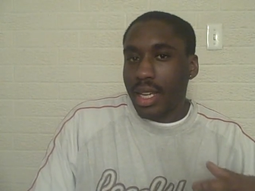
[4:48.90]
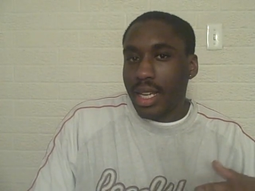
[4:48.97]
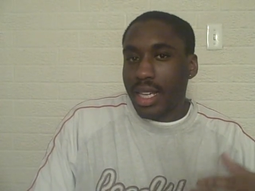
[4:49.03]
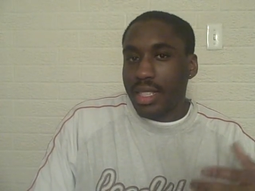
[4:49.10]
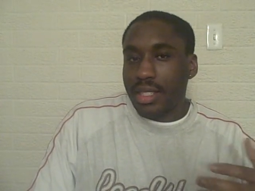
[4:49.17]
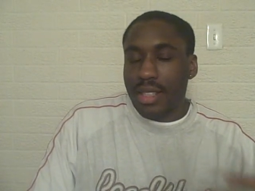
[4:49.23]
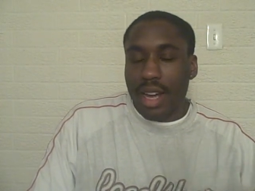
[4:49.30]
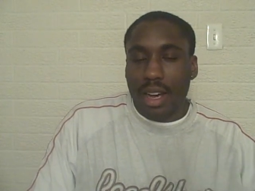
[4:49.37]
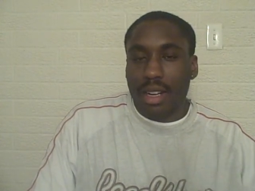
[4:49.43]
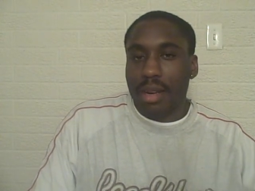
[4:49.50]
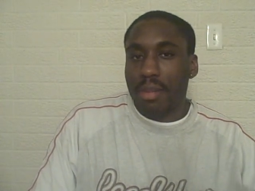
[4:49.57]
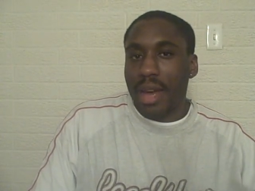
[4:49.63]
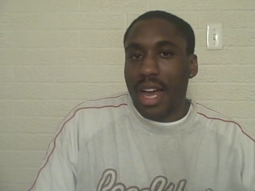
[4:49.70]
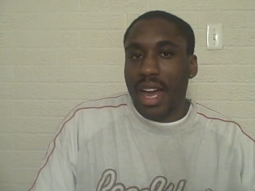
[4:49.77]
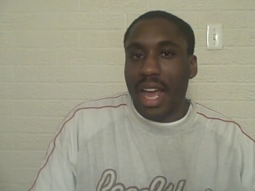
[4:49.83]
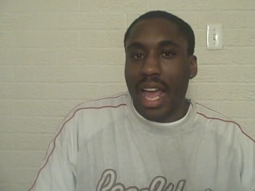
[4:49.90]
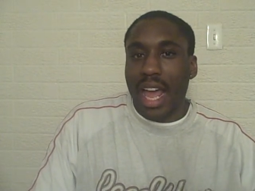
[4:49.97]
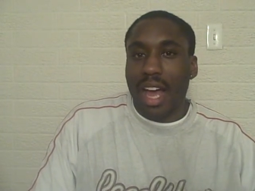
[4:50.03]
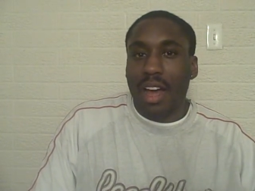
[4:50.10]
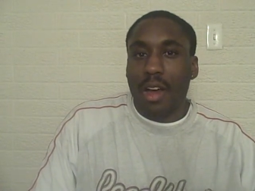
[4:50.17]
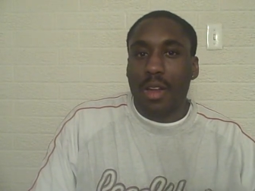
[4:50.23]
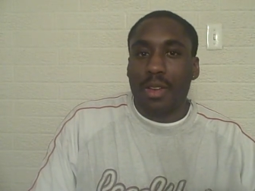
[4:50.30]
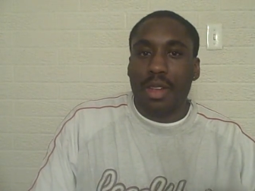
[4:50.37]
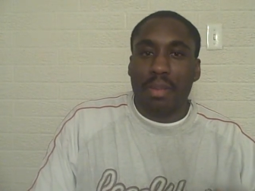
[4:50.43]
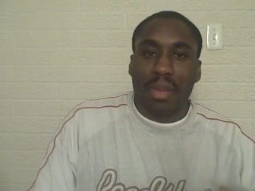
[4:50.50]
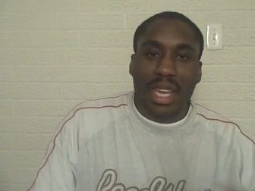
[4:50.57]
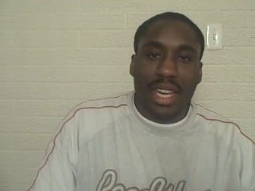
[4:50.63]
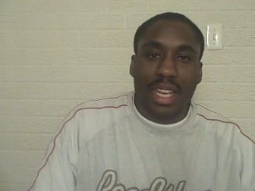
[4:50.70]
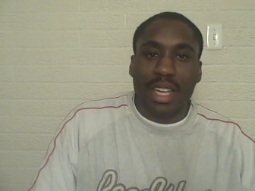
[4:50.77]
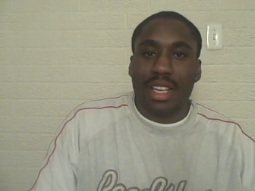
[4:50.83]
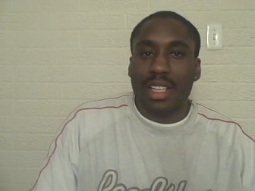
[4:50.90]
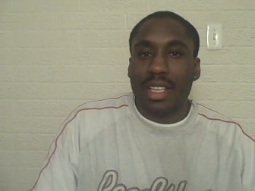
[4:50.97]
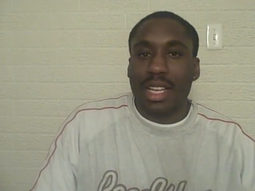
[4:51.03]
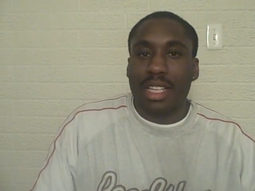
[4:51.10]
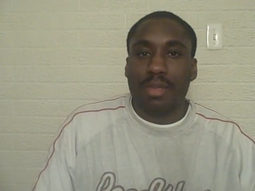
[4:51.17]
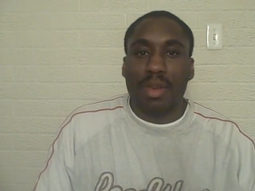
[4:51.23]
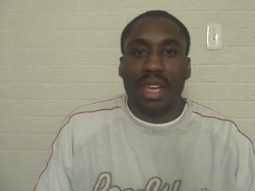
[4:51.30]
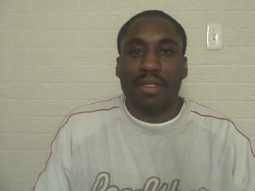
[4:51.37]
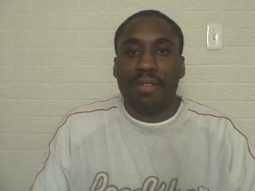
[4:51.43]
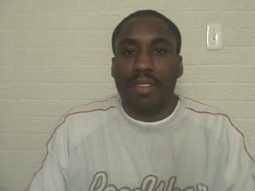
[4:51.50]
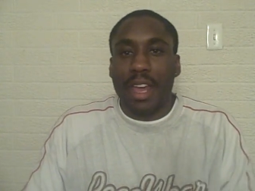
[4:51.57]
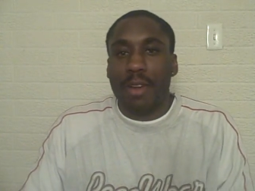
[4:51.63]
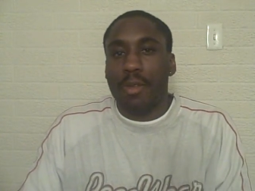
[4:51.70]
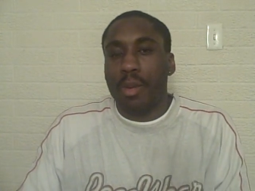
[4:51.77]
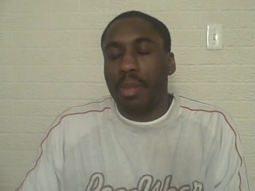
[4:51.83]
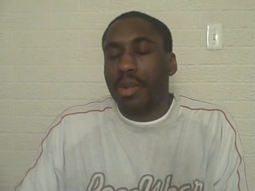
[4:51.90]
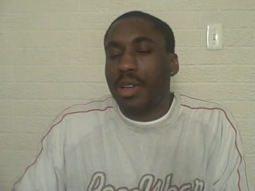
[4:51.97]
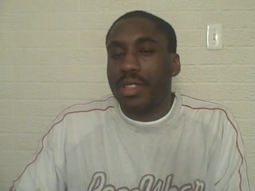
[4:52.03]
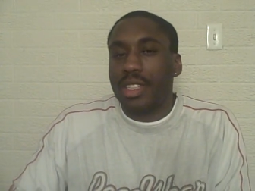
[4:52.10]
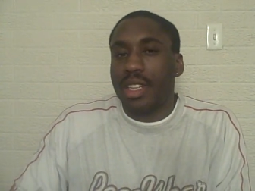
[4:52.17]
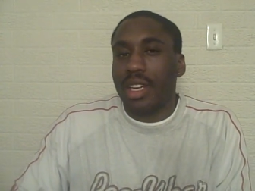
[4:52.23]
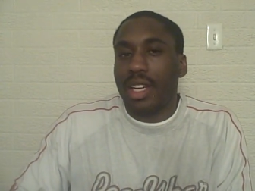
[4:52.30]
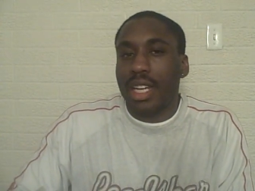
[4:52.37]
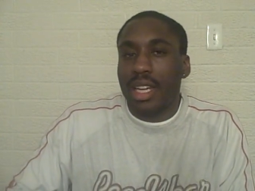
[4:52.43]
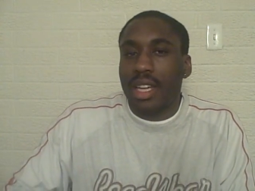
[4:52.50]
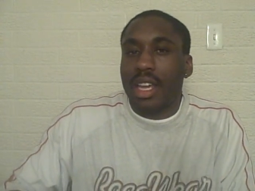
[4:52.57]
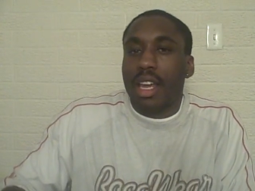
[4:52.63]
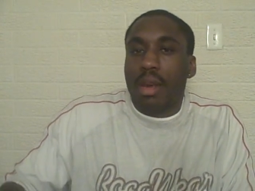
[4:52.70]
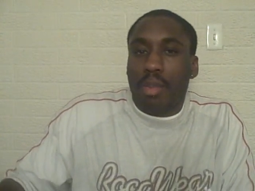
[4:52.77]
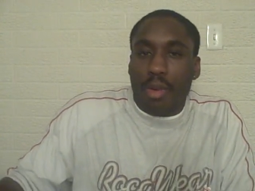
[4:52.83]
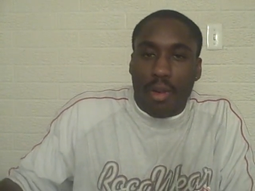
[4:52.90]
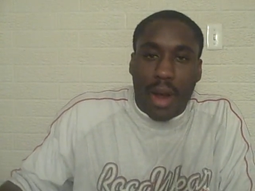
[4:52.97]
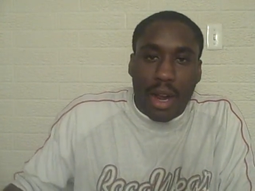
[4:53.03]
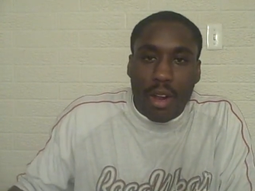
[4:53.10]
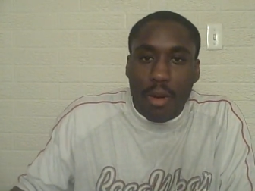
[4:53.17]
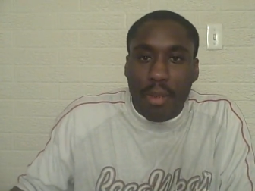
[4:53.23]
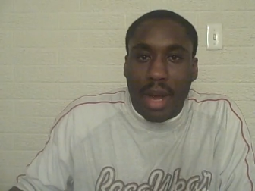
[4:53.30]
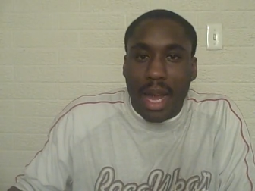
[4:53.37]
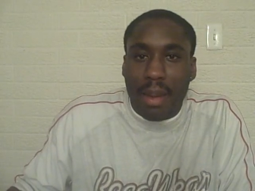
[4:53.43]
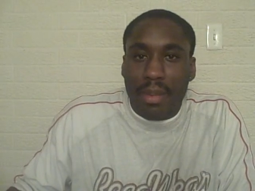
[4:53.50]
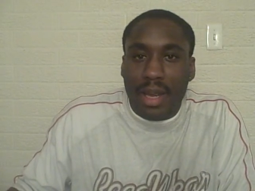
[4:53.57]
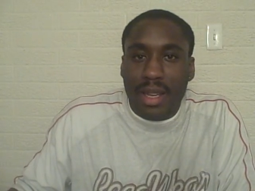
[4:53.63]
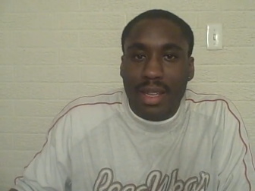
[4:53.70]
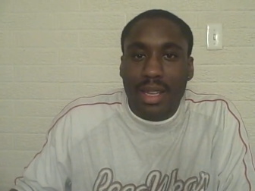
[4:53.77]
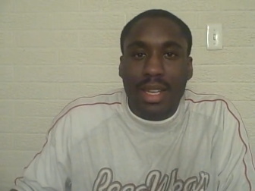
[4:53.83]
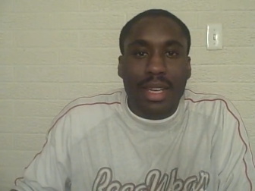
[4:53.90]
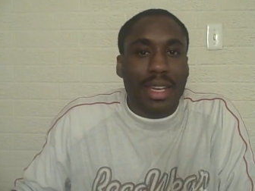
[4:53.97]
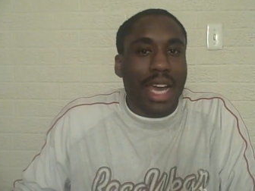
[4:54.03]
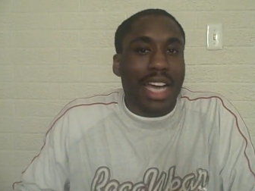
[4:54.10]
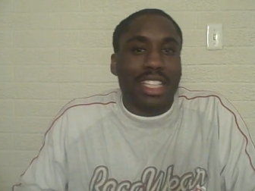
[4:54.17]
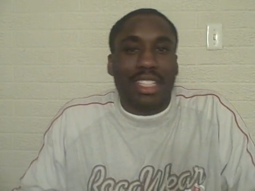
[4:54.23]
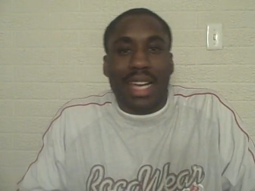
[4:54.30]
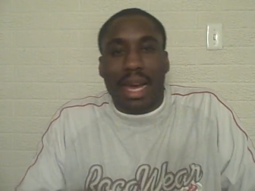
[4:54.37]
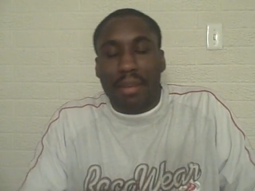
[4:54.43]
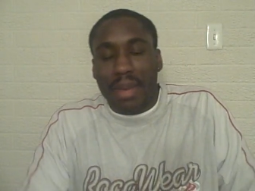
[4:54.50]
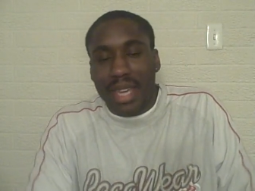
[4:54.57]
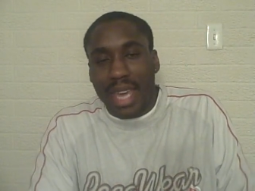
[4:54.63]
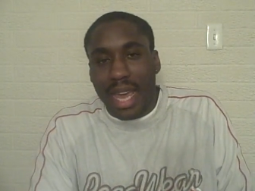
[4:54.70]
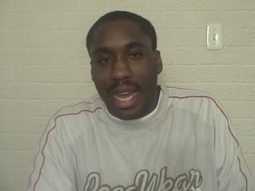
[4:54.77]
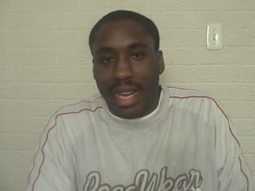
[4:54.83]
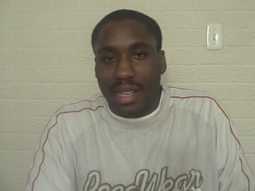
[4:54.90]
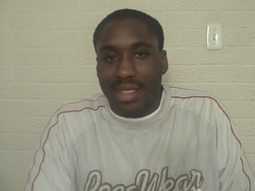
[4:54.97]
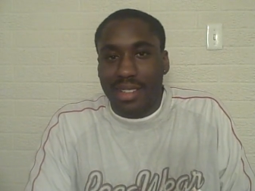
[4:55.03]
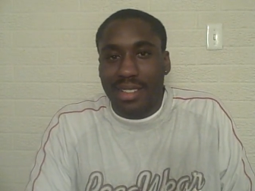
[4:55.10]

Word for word: it's talking about how the media has been favorable to Barack Obama, not John McCain.